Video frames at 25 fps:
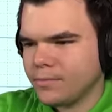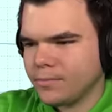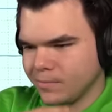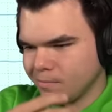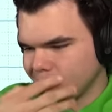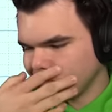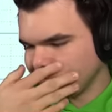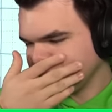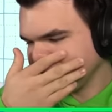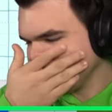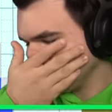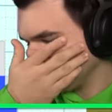
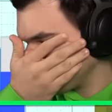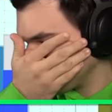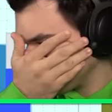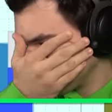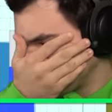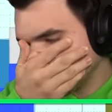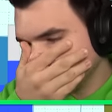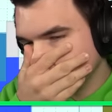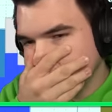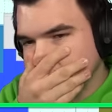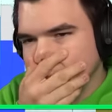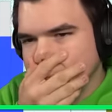A E L
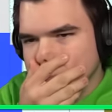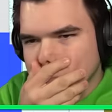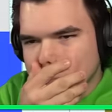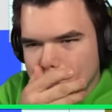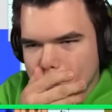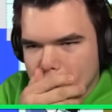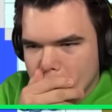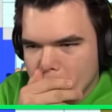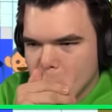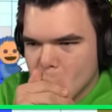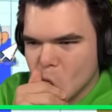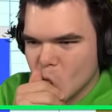L
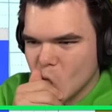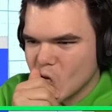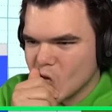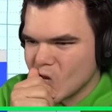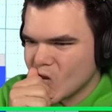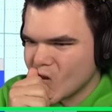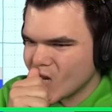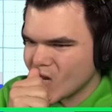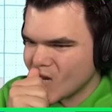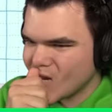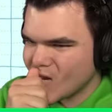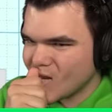Y.
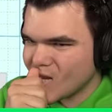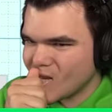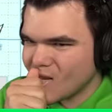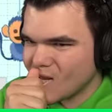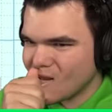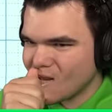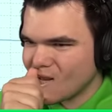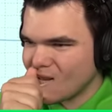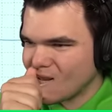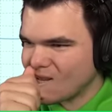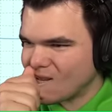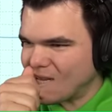J E
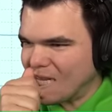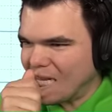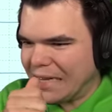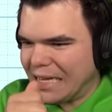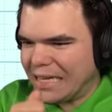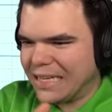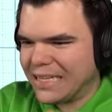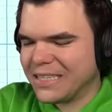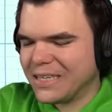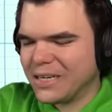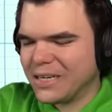L L Y.